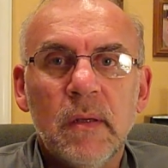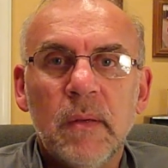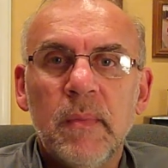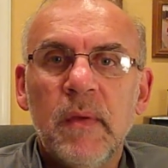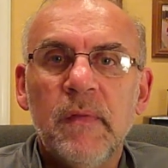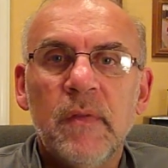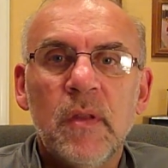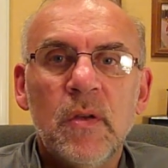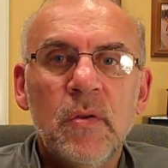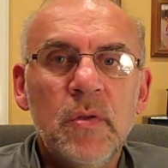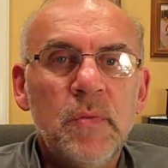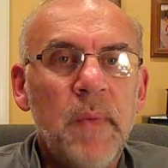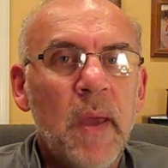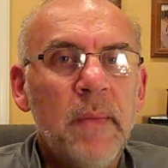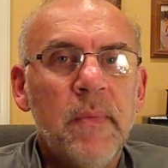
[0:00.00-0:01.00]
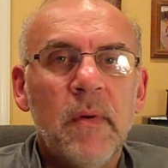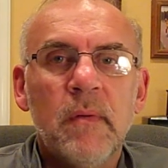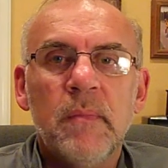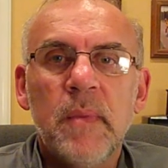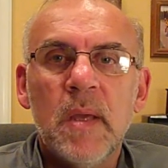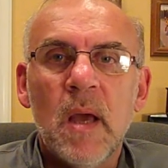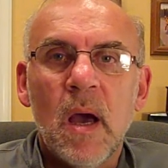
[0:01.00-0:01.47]
It can be from the newspaper,
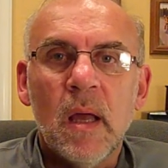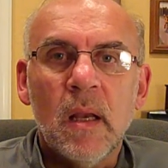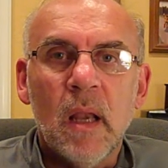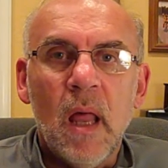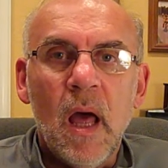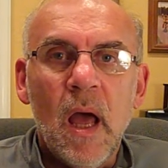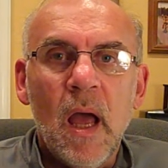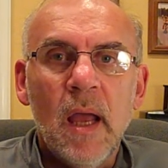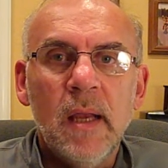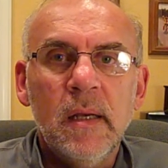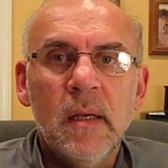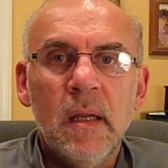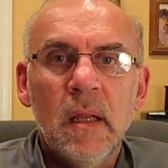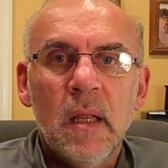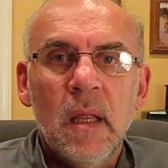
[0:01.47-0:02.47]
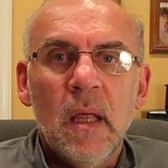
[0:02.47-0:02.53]
be online,